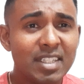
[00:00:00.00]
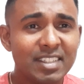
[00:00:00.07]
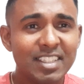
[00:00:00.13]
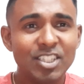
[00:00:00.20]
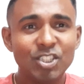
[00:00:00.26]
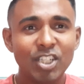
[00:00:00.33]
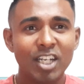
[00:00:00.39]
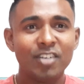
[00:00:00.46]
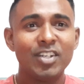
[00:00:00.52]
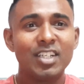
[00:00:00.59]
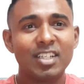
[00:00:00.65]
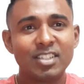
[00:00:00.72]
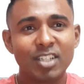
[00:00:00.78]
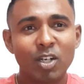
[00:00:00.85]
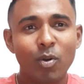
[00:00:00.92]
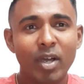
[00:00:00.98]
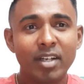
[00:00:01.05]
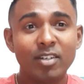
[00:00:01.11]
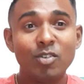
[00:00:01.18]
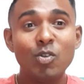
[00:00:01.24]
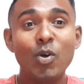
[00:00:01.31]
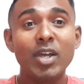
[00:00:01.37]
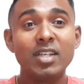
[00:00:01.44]
these generators are quite
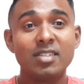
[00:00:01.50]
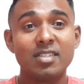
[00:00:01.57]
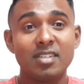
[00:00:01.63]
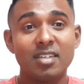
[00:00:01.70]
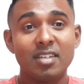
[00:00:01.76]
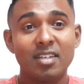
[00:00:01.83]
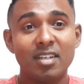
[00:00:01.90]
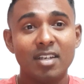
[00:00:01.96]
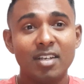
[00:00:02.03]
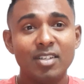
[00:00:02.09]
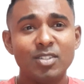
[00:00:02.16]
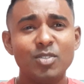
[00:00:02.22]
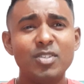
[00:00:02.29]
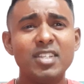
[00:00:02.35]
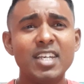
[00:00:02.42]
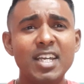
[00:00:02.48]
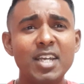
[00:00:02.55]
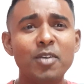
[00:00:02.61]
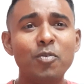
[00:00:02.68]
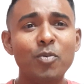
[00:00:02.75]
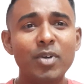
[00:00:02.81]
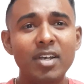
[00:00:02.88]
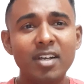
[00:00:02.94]
noisy, so they
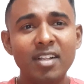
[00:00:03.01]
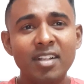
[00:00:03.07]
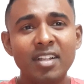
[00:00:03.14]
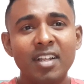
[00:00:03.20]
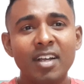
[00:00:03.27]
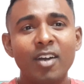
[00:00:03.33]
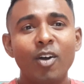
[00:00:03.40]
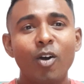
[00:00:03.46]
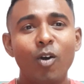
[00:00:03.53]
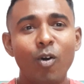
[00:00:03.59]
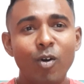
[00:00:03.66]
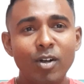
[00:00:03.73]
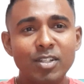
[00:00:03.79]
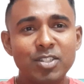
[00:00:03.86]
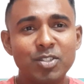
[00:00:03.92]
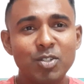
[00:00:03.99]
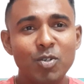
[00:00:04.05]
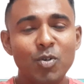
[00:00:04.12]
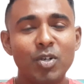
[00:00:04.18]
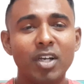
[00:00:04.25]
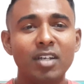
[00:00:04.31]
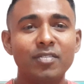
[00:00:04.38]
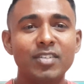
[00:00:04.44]
will
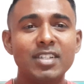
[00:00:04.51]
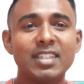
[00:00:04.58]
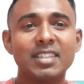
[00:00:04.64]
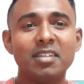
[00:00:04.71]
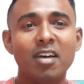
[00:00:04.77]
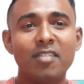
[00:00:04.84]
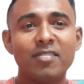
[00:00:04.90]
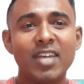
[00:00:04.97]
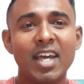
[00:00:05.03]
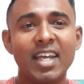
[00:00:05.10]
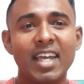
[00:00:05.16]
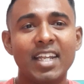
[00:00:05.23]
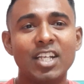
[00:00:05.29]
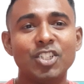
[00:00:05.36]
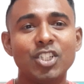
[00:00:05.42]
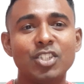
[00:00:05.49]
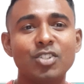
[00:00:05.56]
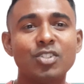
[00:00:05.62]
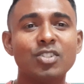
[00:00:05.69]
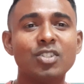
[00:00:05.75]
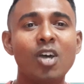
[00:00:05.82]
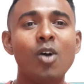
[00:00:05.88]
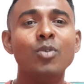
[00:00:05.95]
also convert some of that energy to
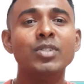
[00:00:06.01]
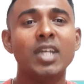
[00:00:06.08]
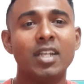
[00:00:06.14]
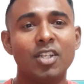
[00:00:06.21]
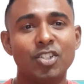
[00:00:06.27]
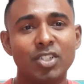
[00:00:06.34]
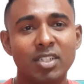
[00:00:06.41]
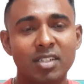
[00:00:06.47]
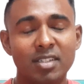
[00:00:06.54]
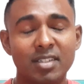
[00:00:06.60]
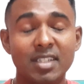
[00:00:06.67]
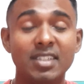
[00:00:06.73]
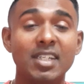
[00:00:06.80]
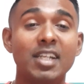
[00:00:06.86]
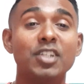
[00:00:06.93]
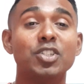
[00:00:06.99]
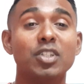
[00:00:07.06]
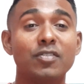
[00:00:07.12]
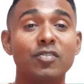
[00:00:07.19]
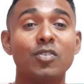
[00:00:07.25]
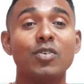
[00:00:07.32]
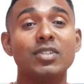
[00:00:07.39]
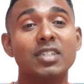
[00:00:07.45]
sound energy. This energy,
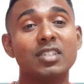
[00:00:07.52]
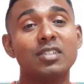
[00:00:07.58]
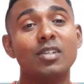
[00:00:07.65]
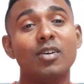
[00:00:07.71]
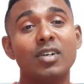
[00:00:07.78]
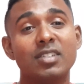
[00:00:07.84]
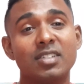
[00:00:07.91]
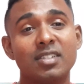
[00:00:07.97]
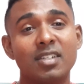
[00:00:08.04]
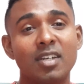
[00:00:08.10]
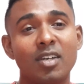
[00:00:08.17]
of course, is lost